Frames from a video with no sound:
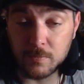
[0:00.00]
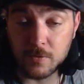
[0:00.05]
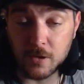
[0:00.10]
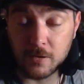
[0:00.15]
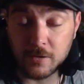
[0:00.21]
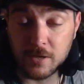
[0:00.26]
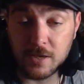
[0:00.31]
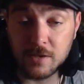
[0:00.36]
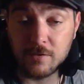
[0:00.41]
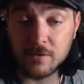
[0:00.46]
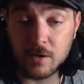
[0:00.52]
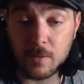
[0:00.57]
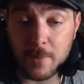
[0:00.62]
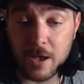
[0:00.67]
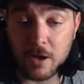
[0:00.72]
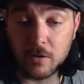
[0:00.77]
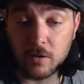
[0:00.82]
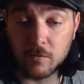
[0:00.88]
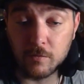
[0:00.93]
a decent
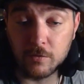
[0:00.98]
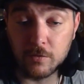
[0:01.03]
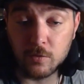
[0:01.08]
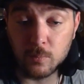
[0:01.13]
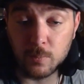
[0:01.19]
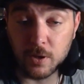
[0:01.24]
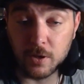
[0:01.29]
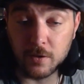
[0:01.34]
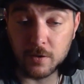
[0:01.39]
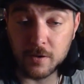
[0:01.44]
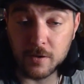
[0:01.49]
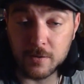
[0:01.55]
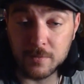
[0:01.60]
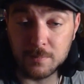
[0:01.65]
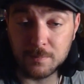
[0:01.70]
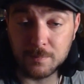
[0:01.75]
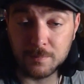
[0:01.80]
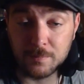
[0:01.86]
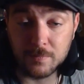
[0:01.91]
amount of
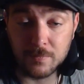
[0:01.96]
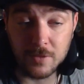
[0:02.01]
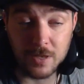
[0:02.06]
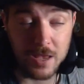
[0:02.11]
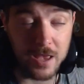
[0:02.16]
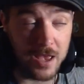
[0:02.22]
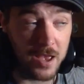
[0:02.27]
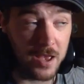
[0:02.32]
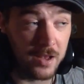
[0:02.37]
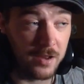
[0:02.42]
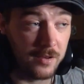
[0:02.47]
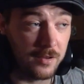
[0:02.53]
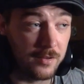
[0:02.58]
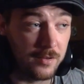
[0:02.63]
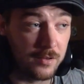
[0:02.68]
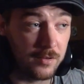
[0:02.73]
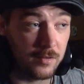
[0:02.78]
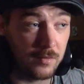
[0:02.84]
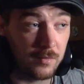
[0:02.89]
stupidity,
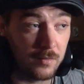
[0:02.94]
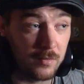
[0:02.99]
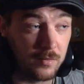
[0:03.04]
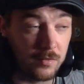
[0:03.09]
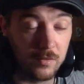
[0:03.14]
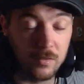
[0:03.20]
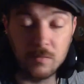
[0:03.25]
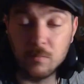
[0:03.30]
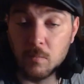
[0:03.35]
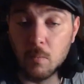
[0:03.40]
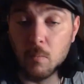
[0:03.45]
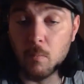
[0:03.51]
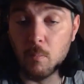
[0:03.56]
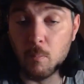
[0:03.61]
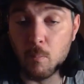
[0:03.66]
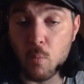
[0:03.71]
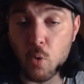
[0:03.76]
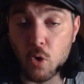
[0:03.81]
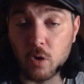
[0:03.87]
and
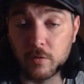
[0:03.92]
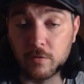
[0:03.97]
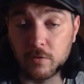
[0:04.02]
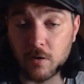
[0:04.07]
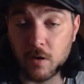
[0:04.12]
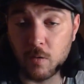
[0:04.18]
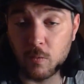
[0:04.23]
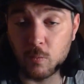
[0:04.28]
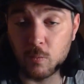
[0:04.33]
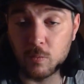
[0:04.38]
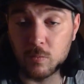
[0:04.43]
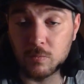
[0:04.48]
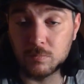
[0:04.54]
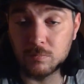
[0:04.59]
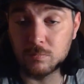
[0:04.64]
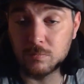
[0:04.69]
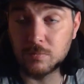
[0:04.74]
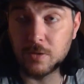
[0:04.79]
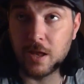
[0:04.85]
more so
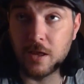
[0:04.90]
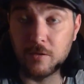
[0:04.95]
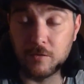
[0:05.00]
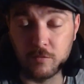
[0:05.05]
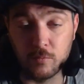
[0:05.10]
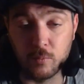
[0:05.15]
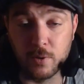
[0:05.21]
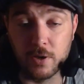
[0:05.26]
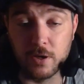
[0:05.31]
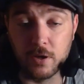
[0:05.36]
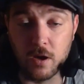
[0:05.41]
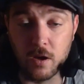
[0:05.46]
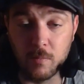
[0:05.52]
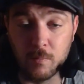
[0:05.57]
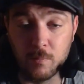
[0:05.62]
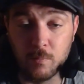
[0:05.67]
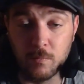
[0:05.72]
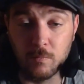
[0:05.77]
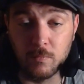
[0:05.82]
as we
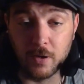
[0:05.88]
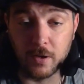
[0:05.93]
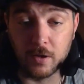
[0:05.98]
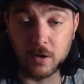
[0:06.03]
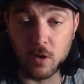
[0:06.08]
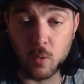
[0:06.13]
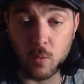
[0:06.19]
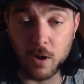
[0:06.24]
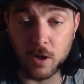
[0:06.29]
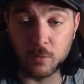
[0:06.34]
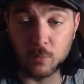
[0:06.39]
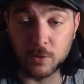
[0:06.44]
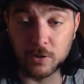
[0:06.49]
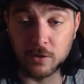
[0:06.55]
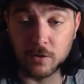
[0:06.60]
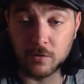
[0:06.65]
go on with